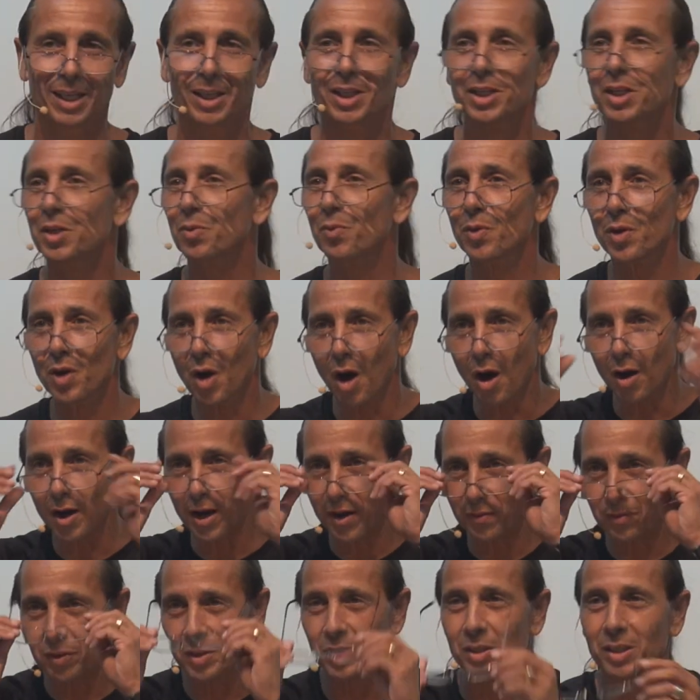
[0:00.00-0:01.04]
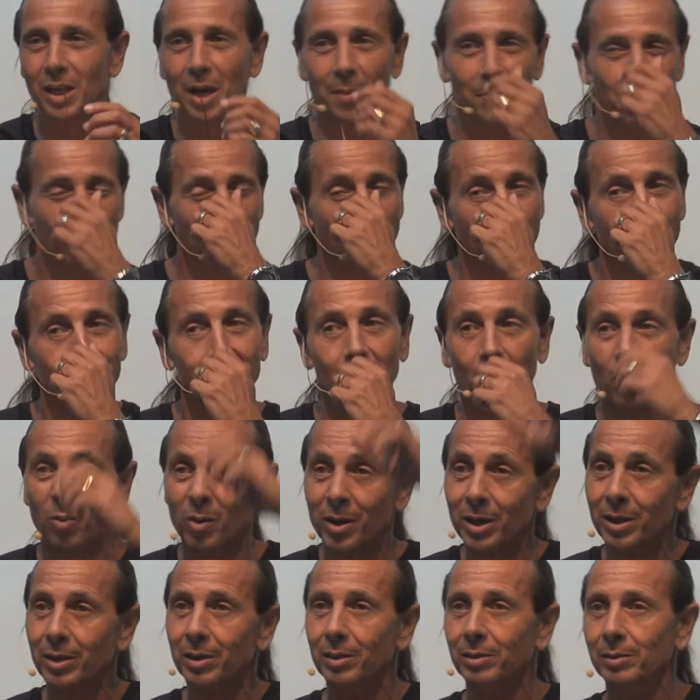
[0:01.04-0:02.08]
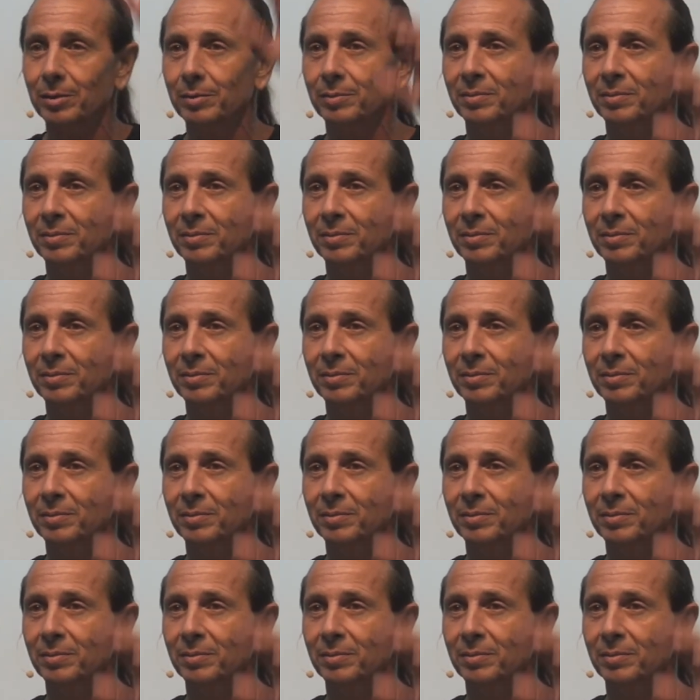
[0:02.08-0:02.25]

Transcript: Listen, we all have to step back, don't we?